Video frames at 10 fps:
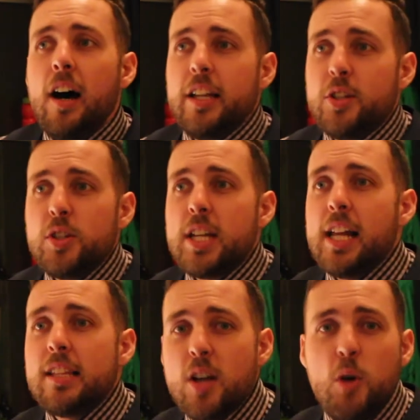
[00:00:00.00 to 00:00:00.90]
I just
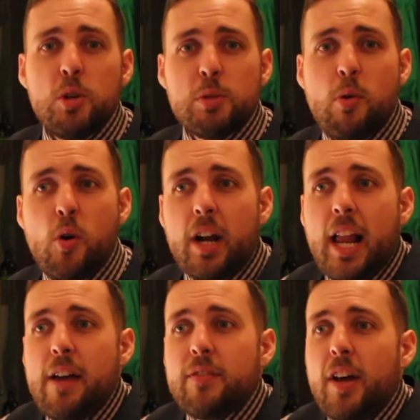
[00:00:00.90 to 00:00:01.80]
had so much pork
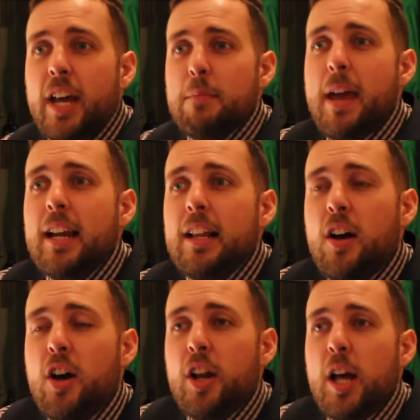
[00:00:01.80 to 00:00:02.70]
left. I had made it
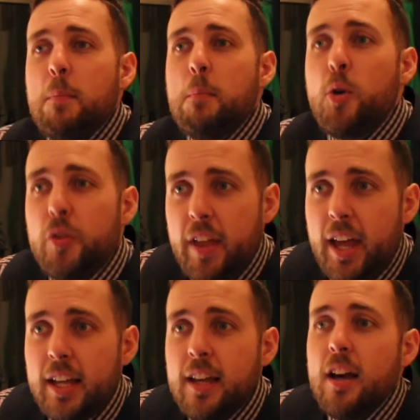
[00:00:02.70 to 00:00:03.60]
on
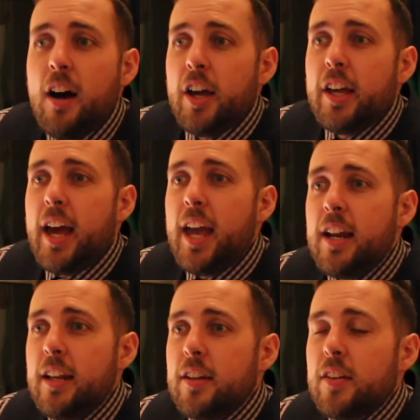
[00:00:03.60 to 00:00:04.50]
Monday. I
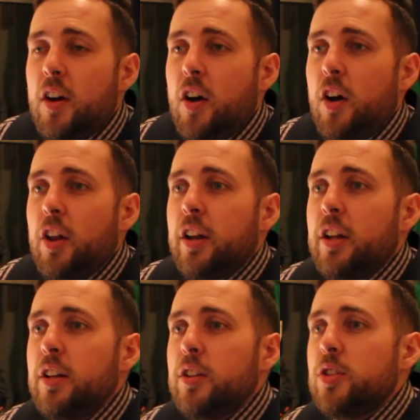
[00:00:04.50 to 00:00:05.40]
ate it
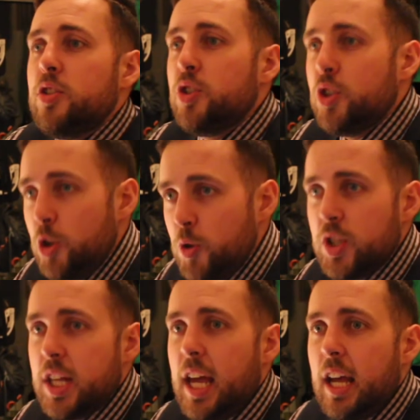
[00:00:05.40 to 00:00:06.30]
on
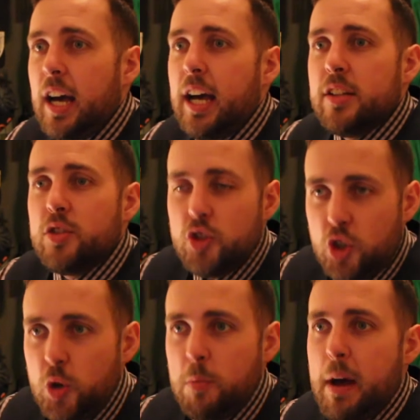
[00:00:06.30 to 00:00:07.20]
Tuesday. I had
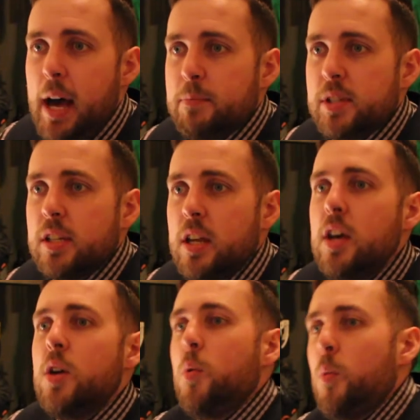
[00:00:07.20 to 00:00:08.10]
2 baps.
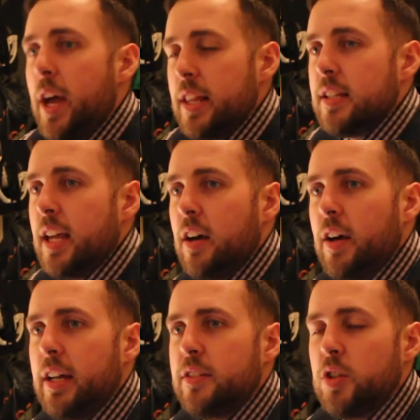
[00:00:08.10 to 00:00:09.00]
Wednesday, I
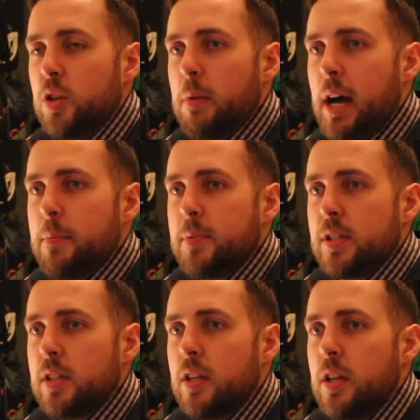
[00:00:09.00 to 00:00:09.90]
had 2
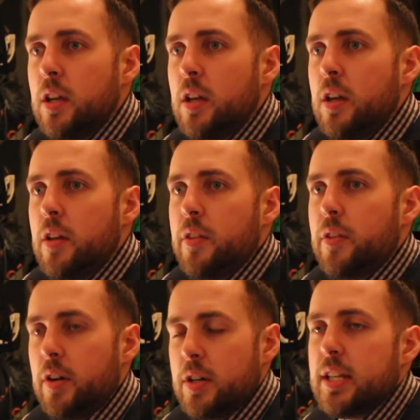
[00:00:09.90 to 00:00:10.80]
baps.
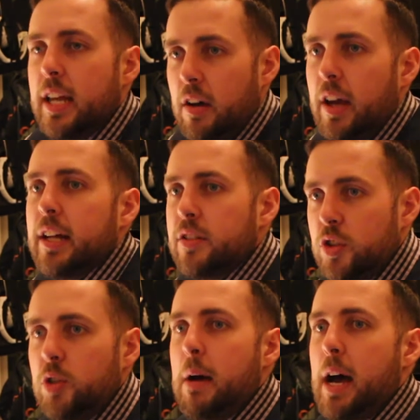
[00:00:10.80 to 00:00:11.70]
Thursday, I had
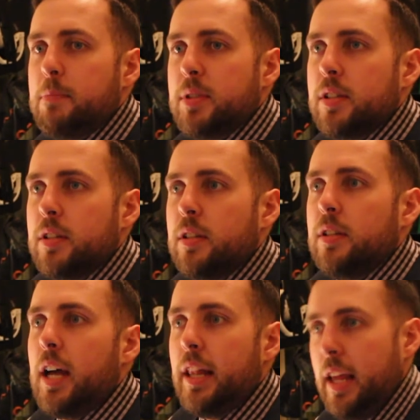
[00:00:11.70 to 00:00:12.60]
2 baps.
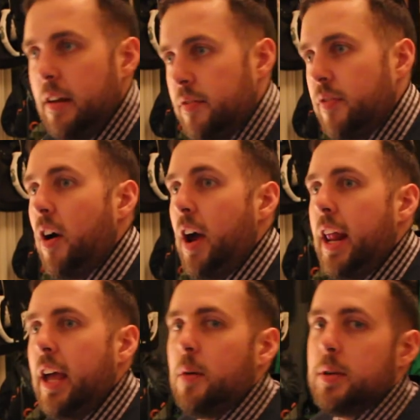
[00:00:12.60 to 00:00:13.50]
And then
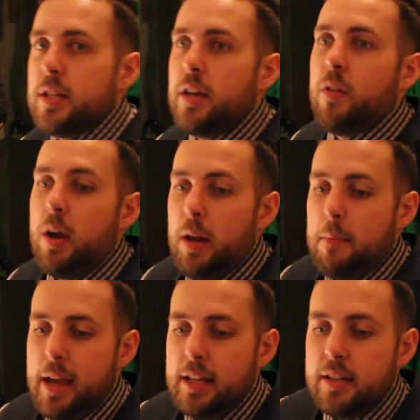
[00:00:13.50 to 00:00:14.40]
Friday, I was like, right, well, I
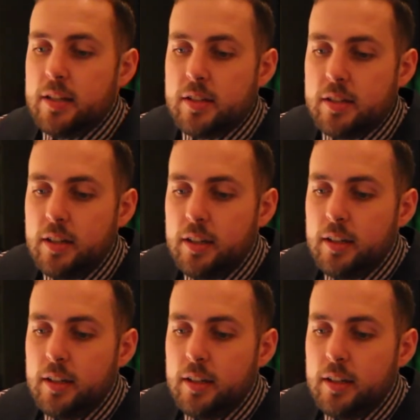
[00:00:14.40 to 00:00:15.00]
made this